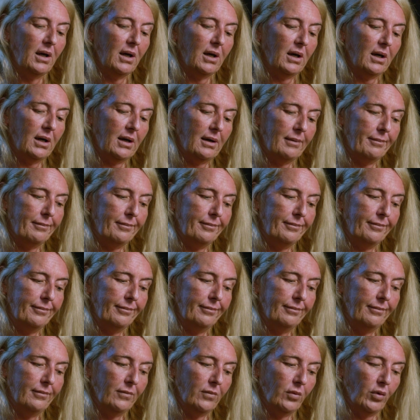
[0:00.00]
um,
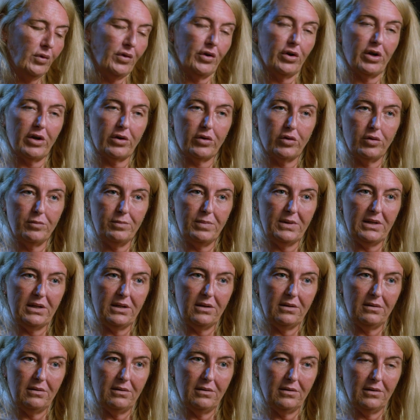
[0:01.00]
or that I could
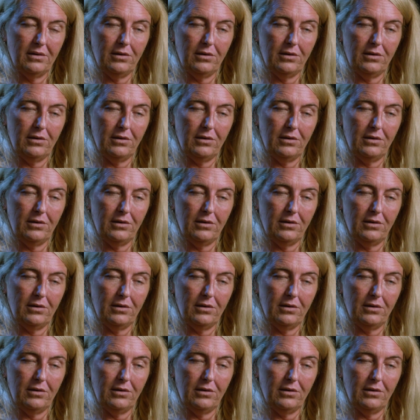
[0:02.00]
be